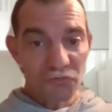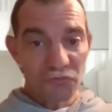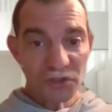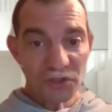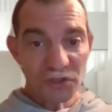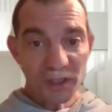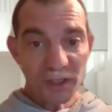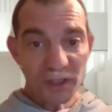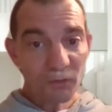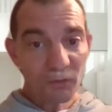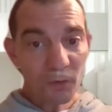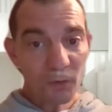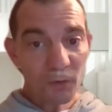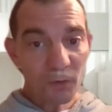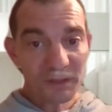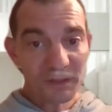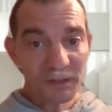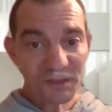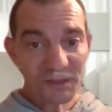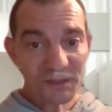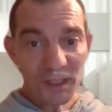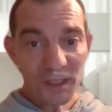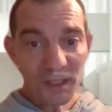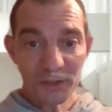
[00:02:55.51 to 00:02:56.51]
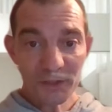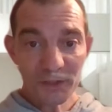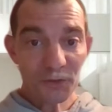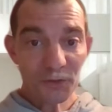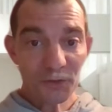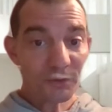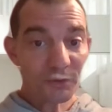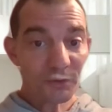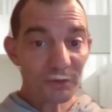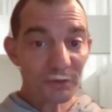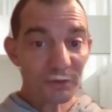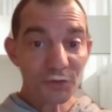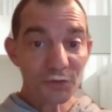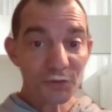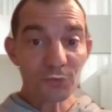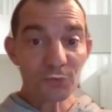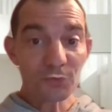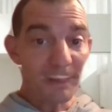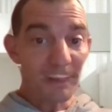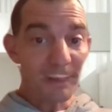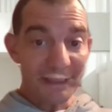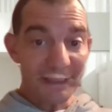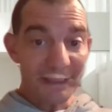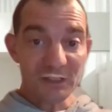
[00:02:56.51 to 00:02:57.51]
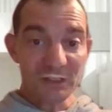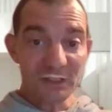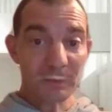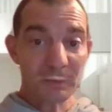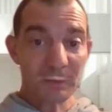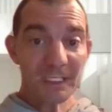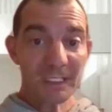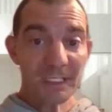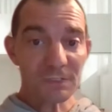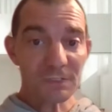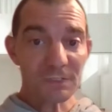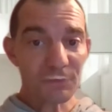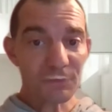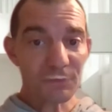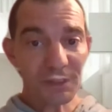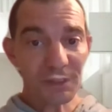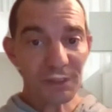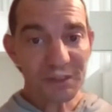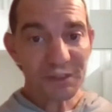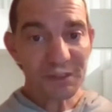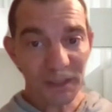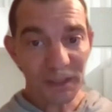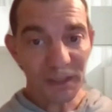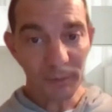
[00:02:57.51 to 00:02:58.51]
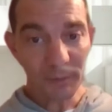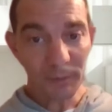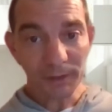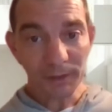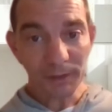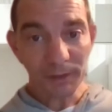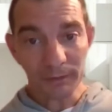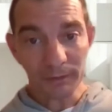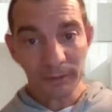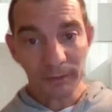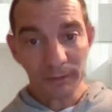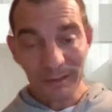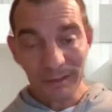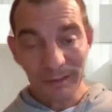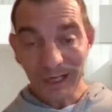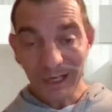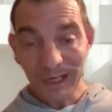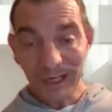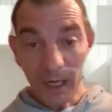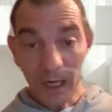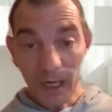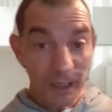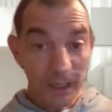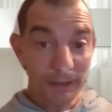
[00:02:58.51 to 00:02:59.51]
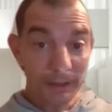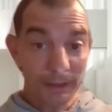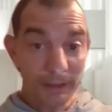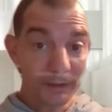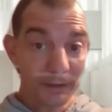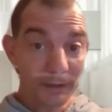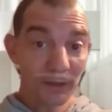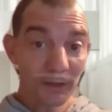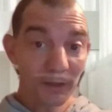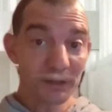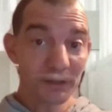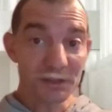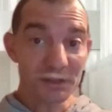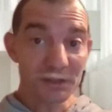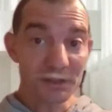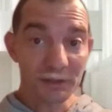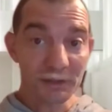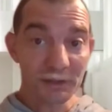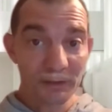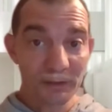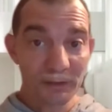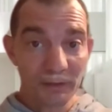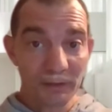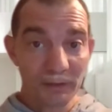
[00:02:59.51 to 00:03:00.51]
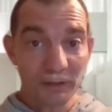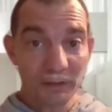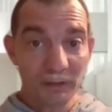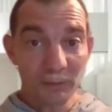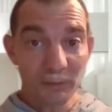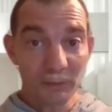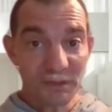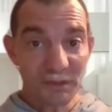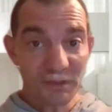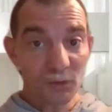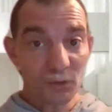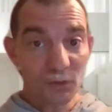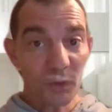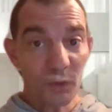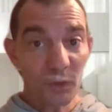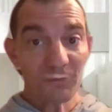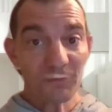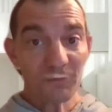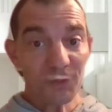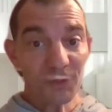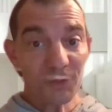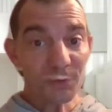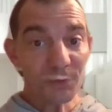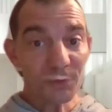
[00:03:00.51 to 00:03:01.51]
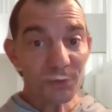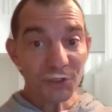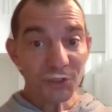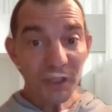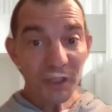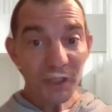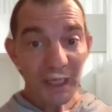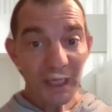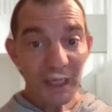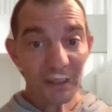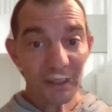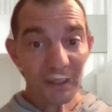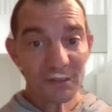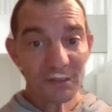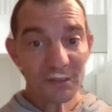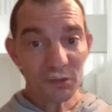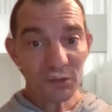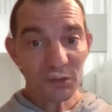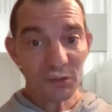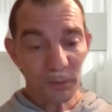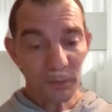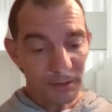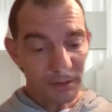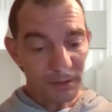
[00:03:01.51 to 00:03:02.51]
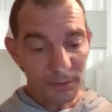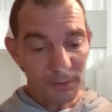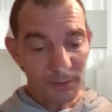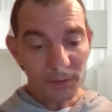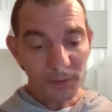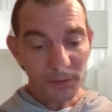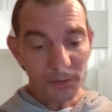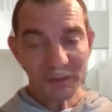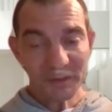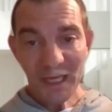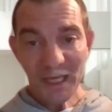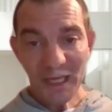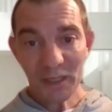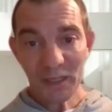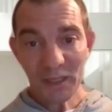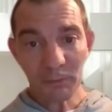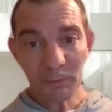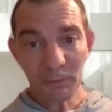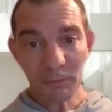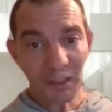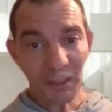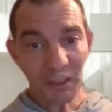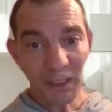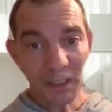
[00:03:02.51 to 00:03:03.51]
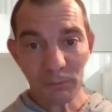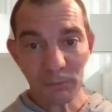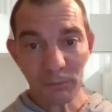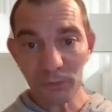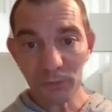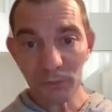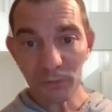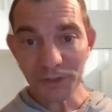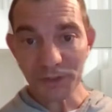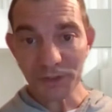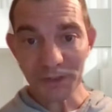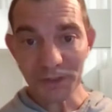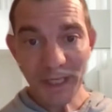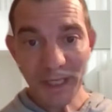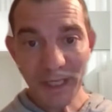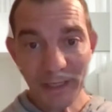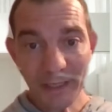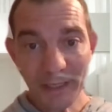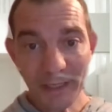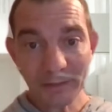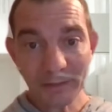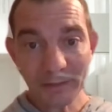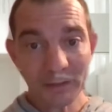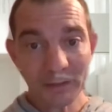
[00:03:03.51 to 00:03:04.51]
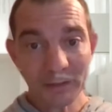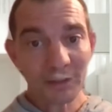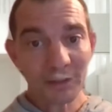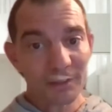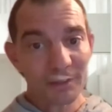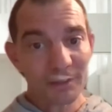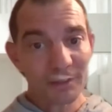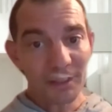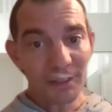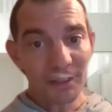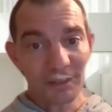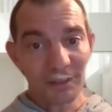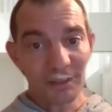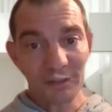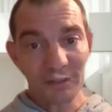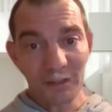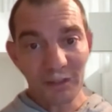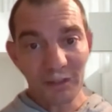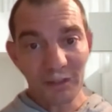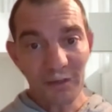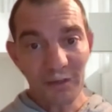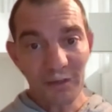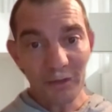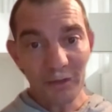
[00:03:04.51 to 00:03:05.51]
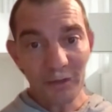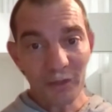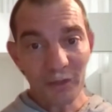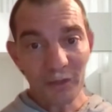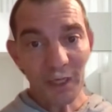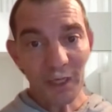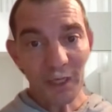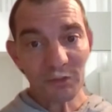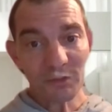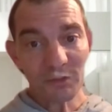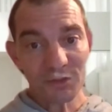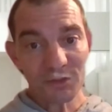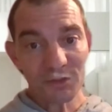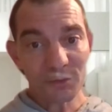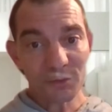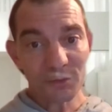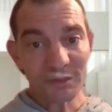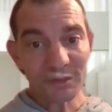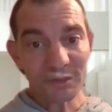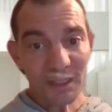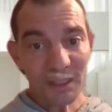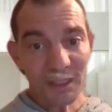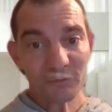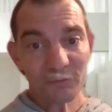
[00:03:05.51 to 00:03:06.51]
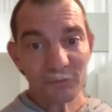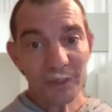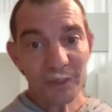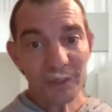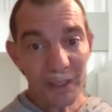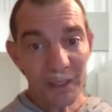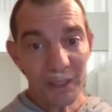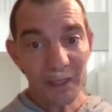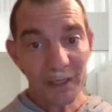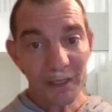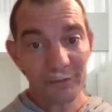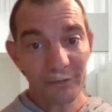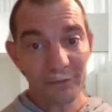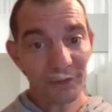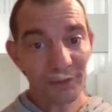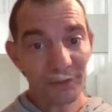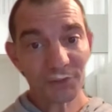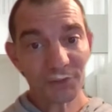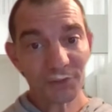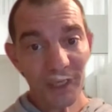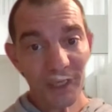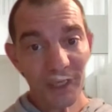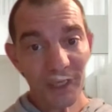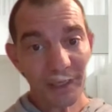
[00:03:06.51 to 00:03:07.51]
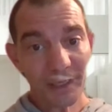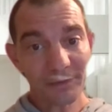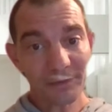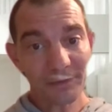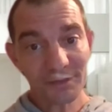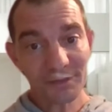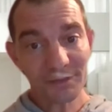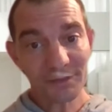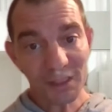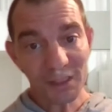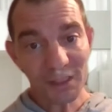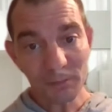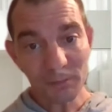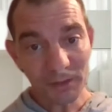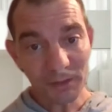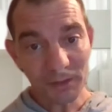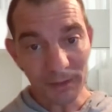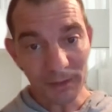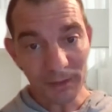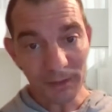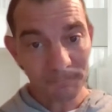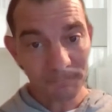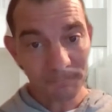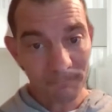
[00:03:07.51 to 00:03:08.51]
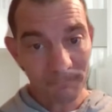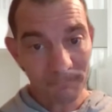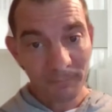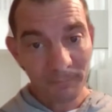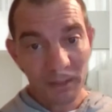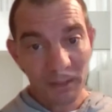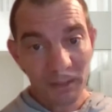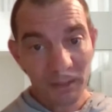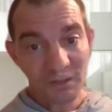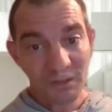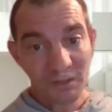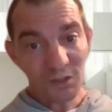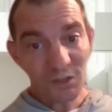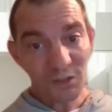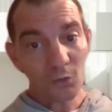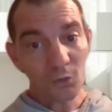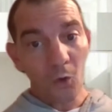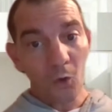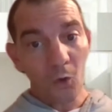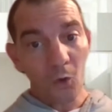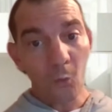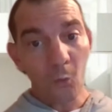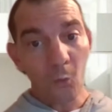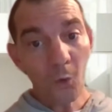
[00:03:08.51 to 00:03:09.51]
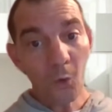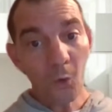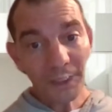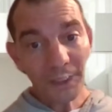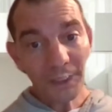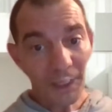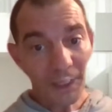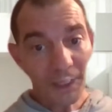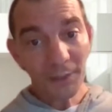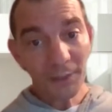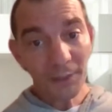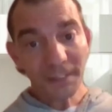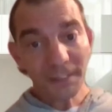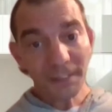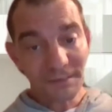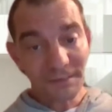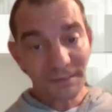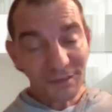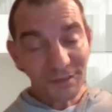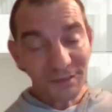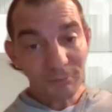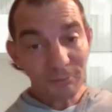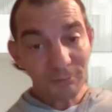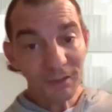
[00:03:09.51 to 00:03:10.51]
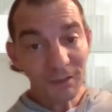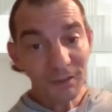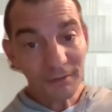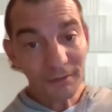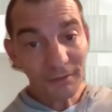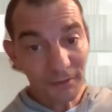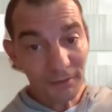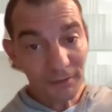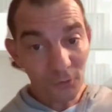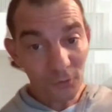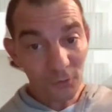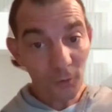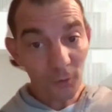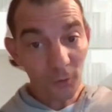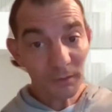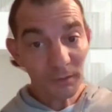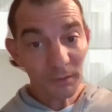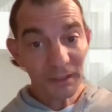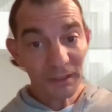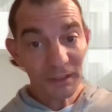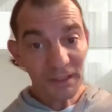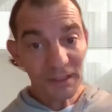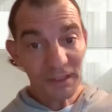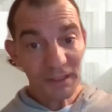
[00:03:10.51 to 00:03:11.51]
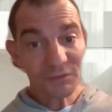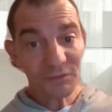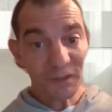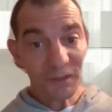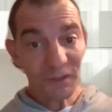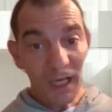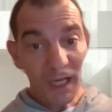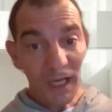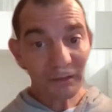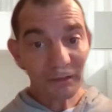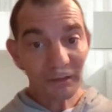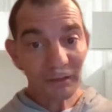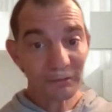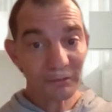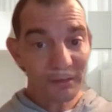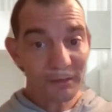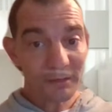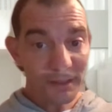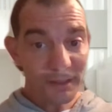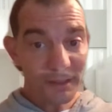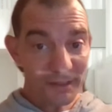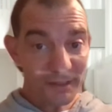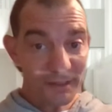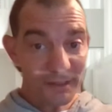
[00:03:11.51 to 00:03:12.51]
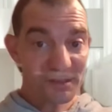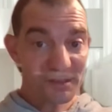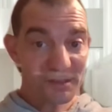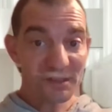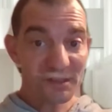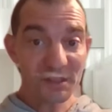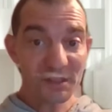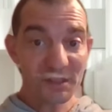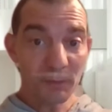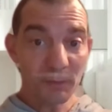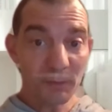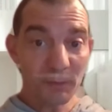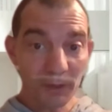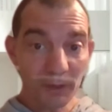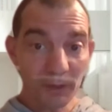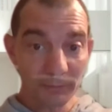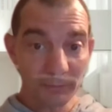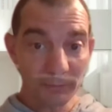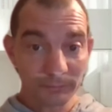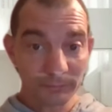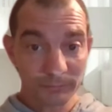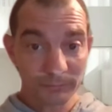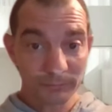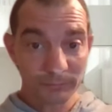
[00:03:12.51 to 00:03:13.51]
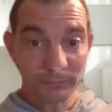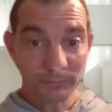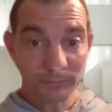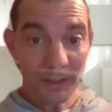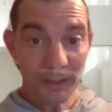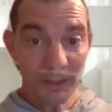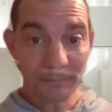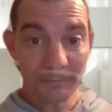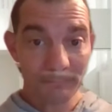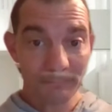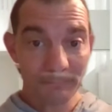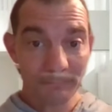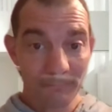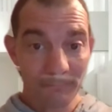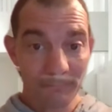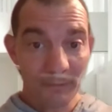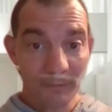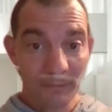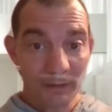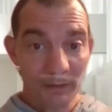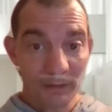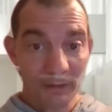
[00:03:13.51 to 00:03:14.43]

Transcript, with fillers: just like our rolling stock, you can do maintenance plans for your team I highly encourage it. Um, it's a way you to track it. So when the, your battalion brigade pulls your data, it can they're able to identify hey they're tracking their TMDE. So one area in TMDE that normally gets forgotten is the CBRN, right?